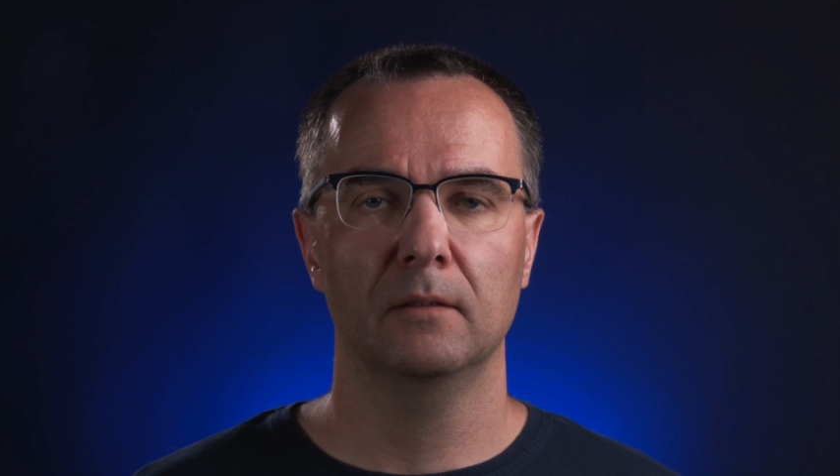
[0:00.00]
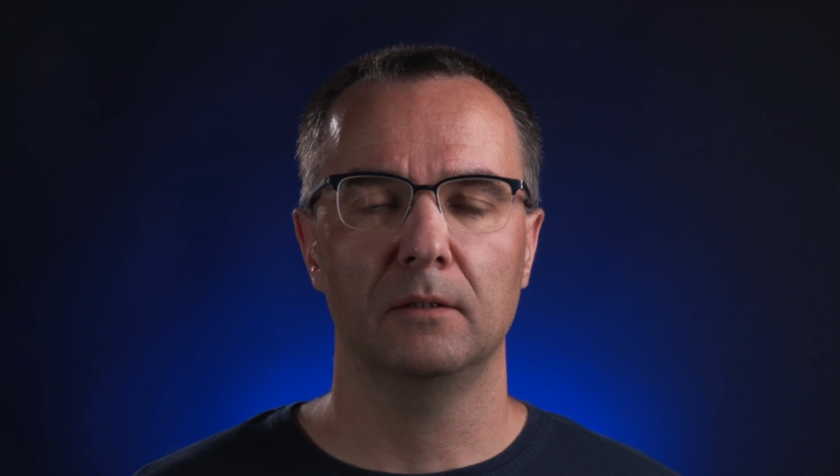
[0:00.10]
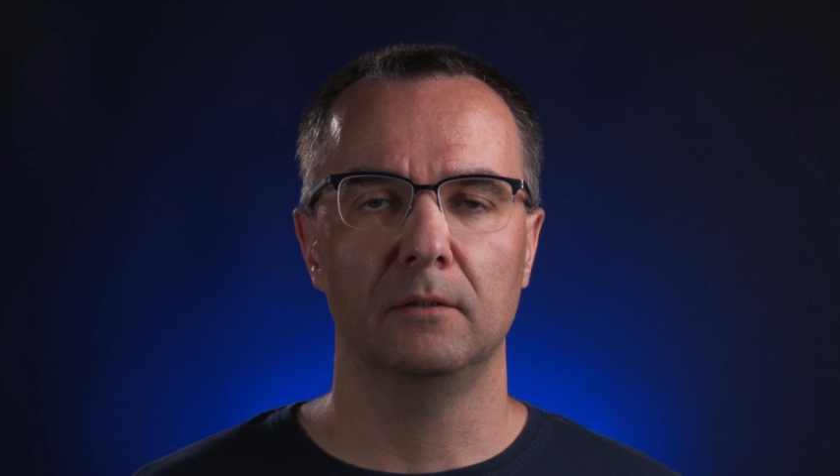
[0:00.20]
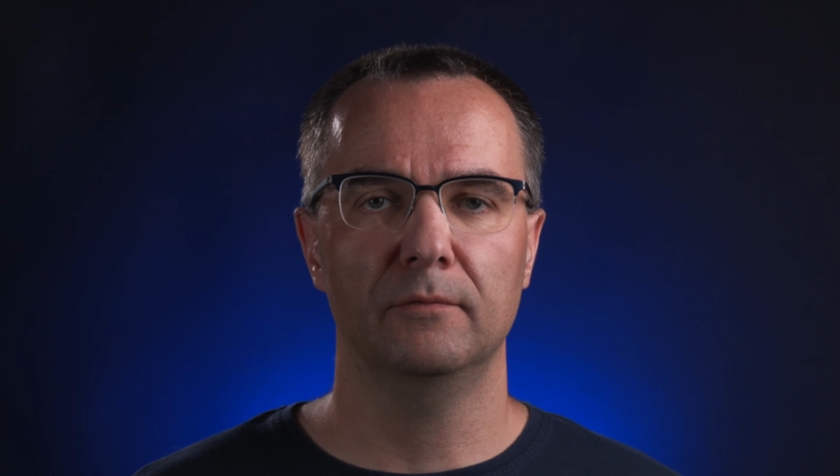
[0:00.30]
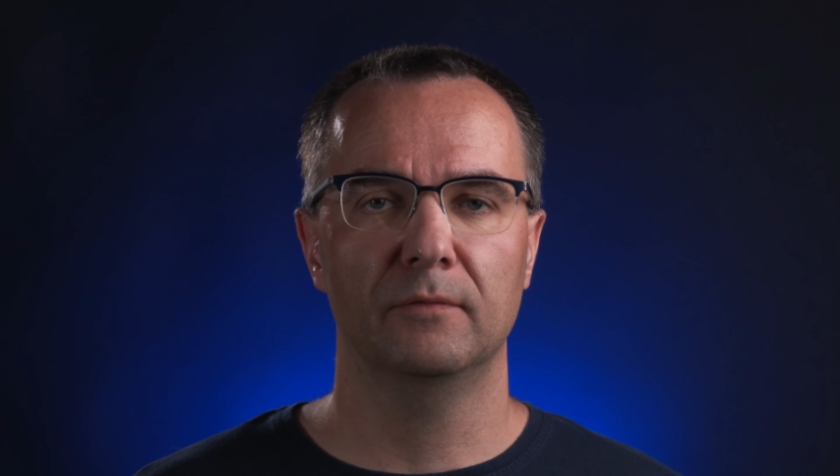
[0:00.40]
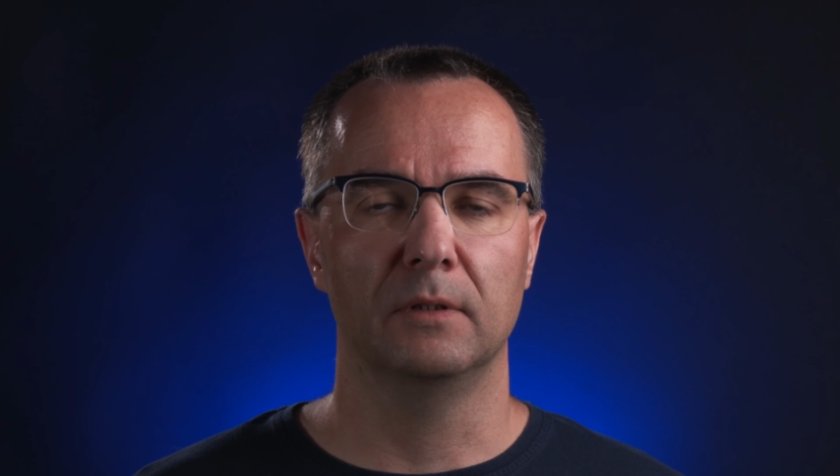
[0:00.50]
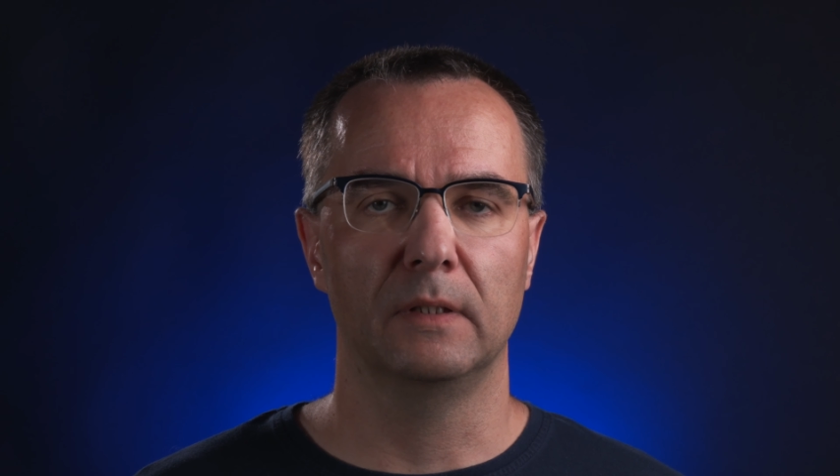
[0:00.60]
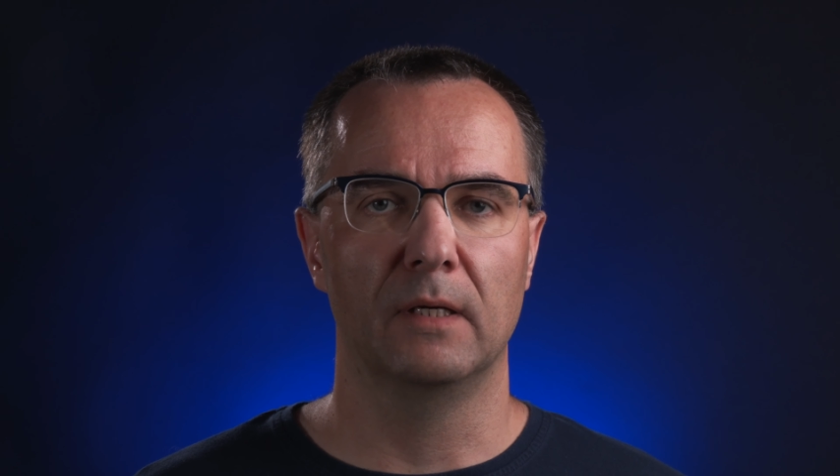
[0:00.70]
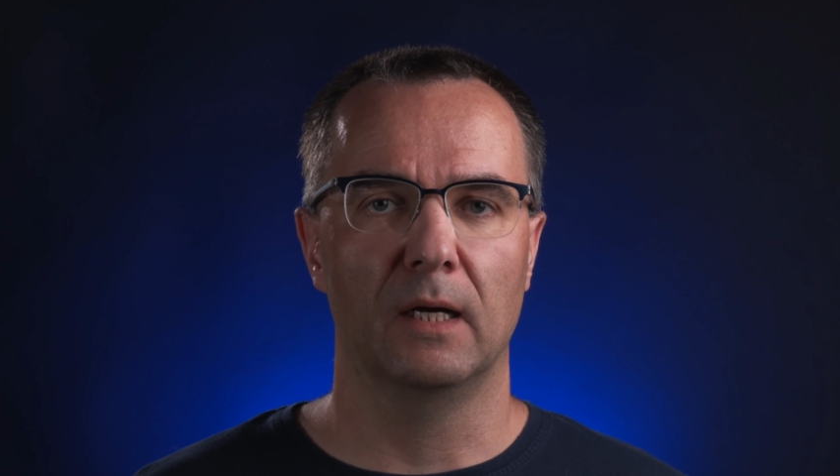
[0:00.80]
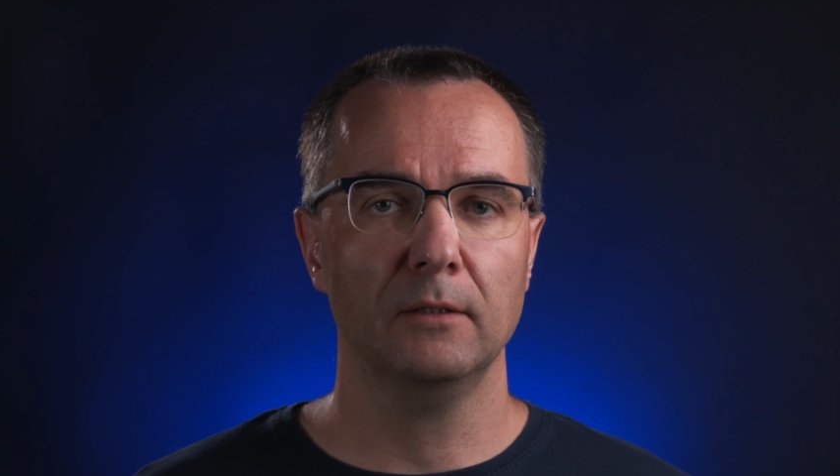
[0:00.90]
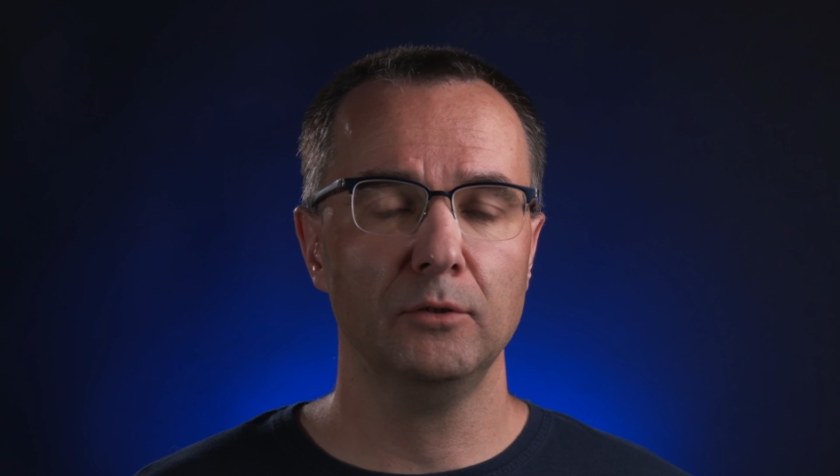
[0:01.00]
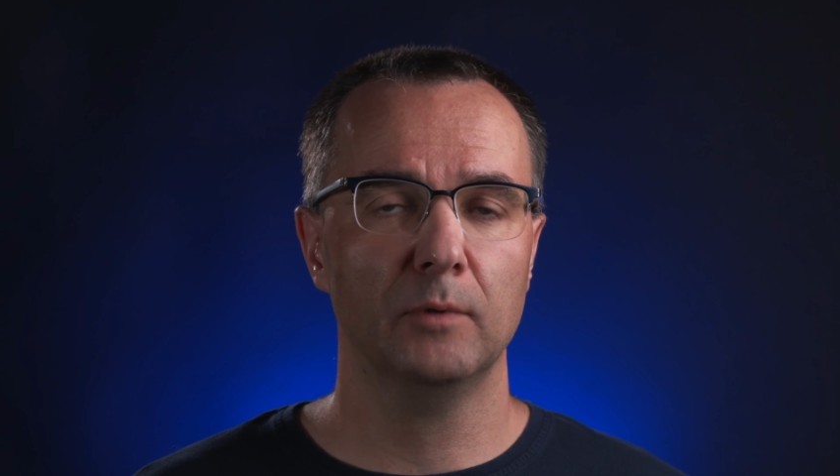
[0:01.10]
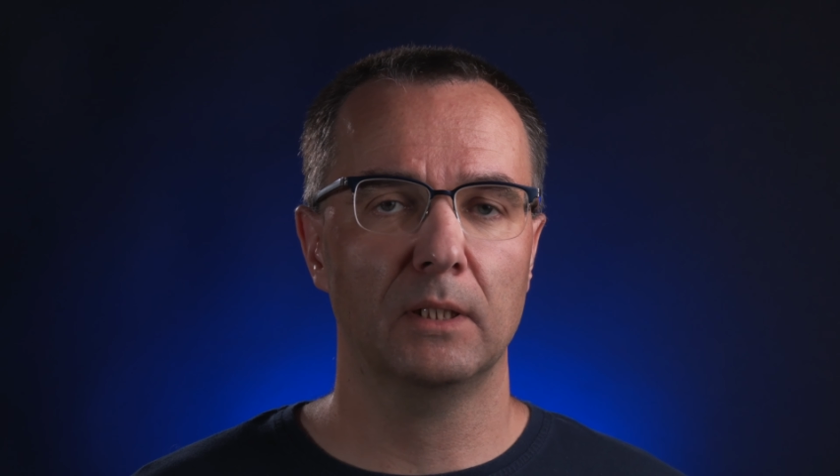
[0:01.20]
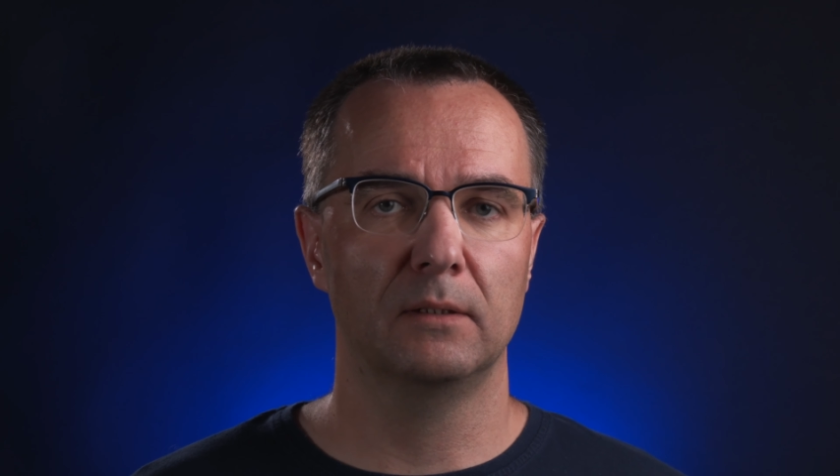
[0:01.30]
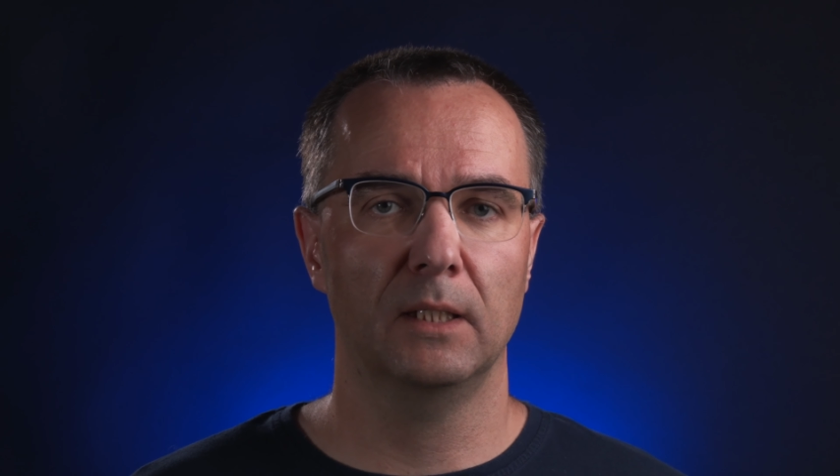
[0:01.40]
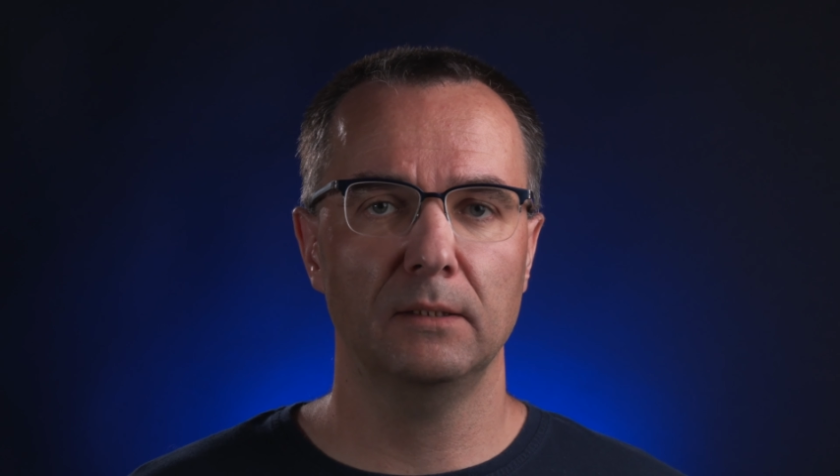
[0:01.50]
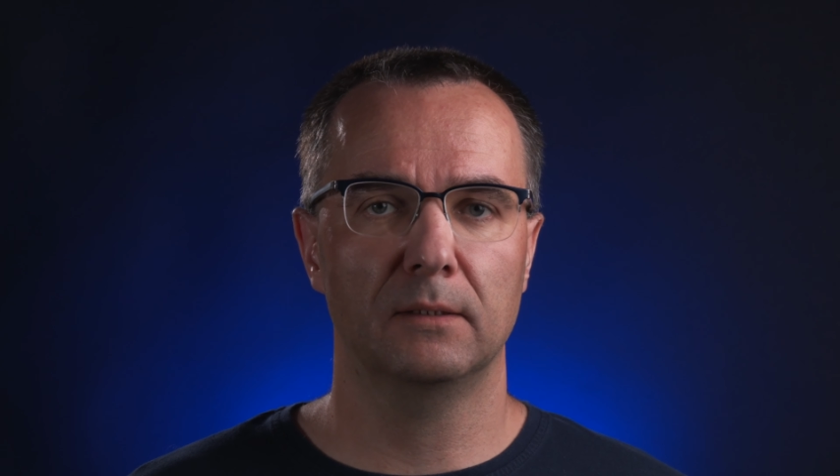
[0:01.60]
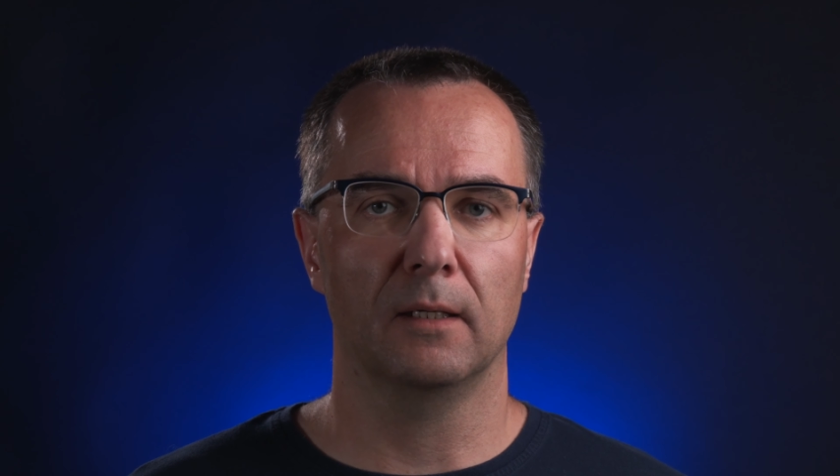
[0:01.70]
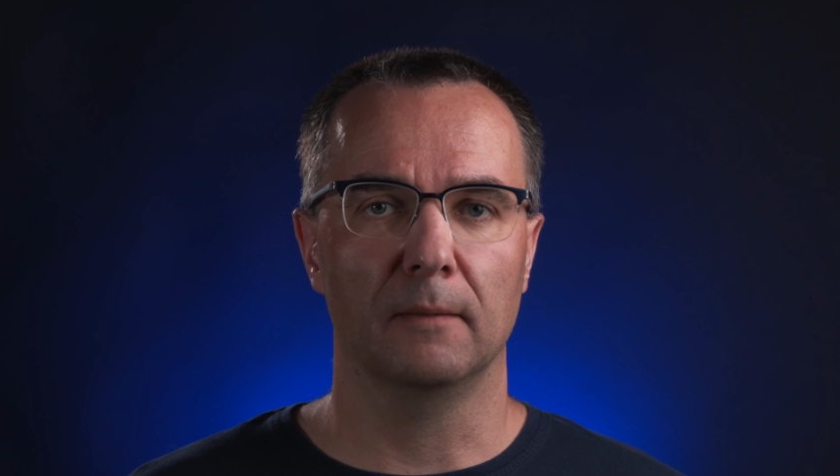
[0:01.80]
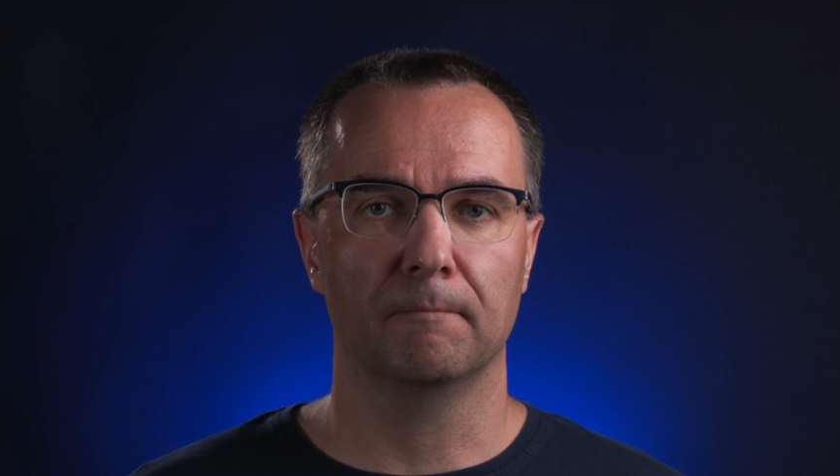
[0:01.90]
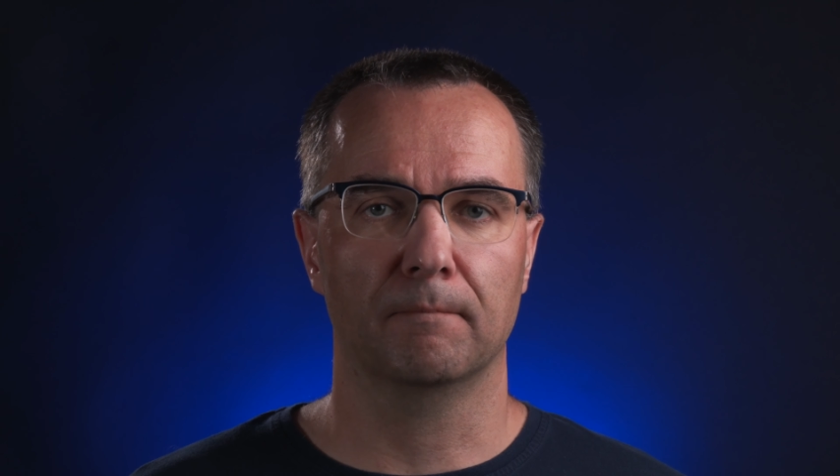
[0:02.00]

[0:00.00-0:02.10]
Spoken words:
If the actual data,